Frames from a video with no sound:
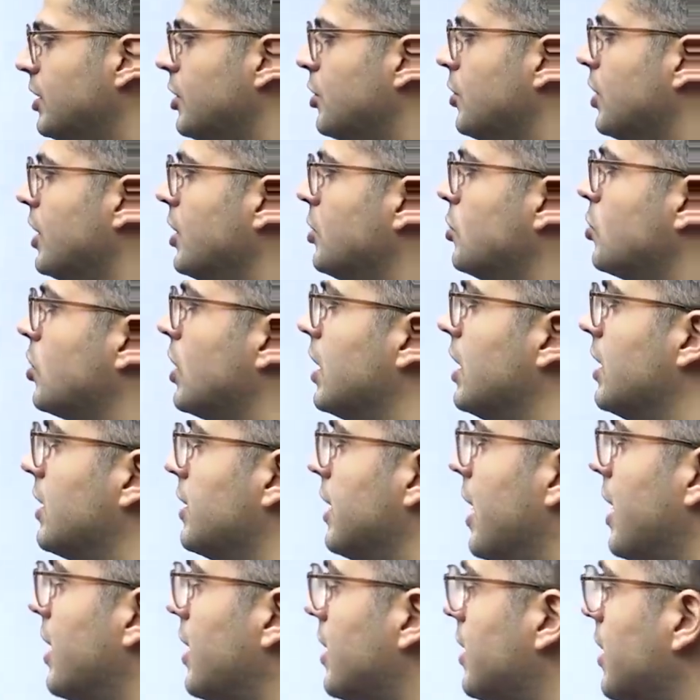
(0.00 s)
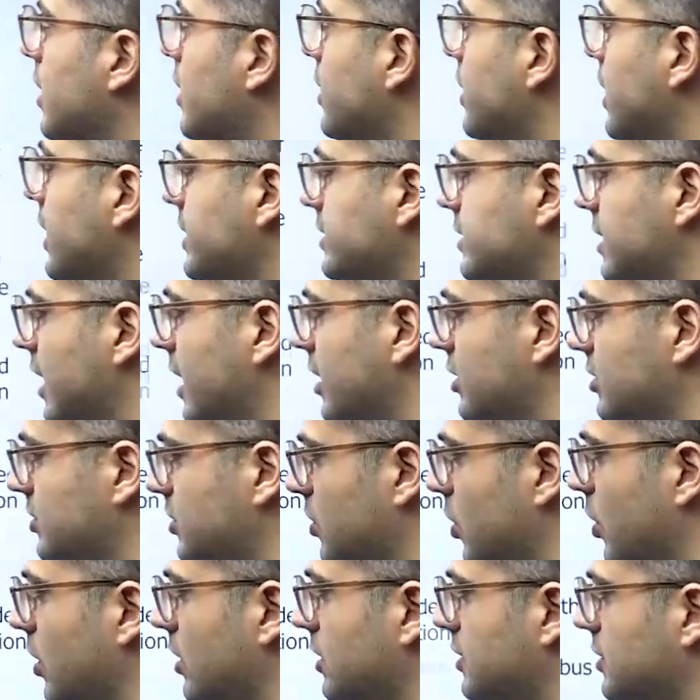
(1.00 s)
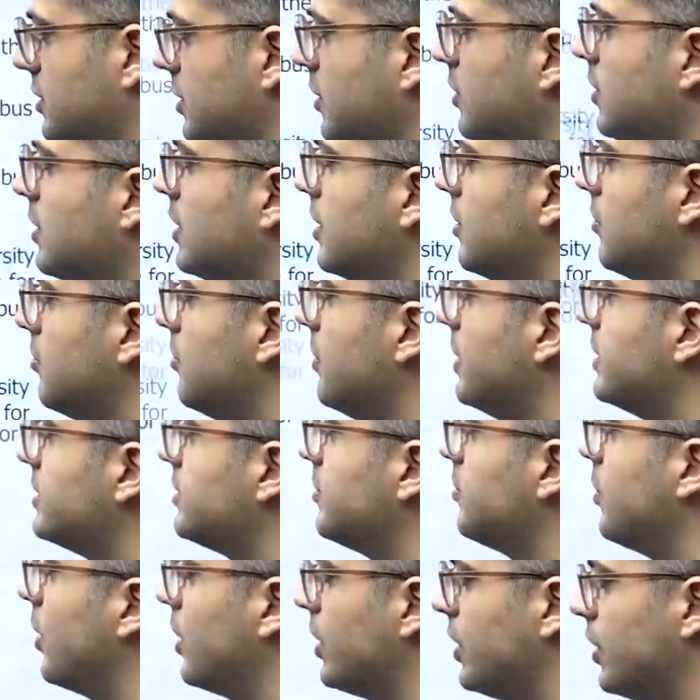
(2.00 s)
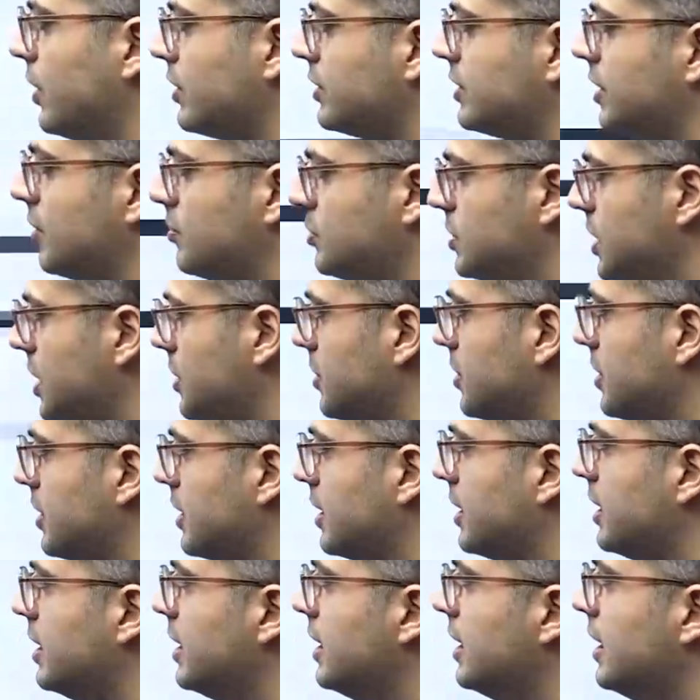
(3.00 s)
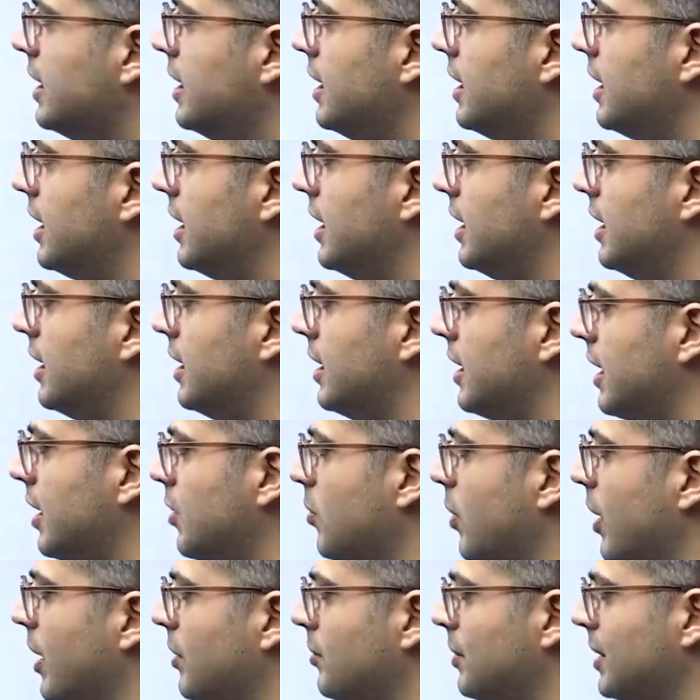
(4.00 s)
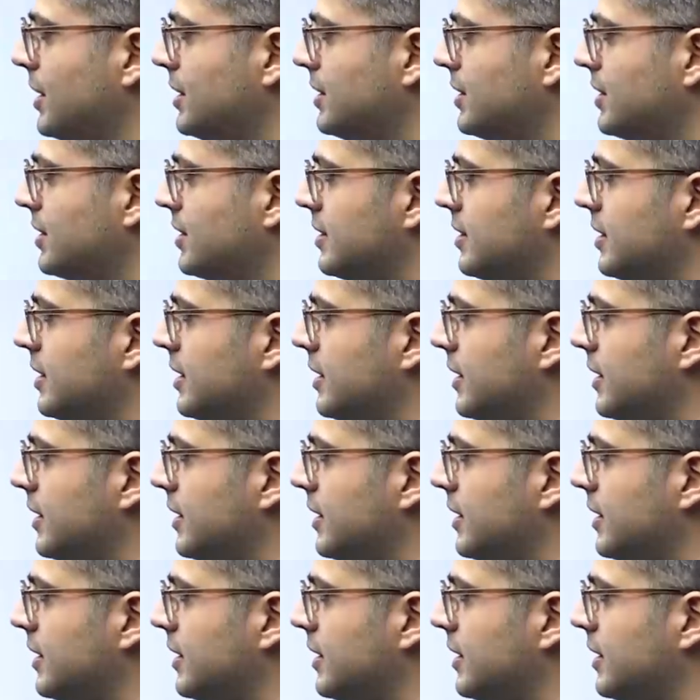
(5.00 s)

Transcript: You need to clear that written test as also based upon your subject requirements,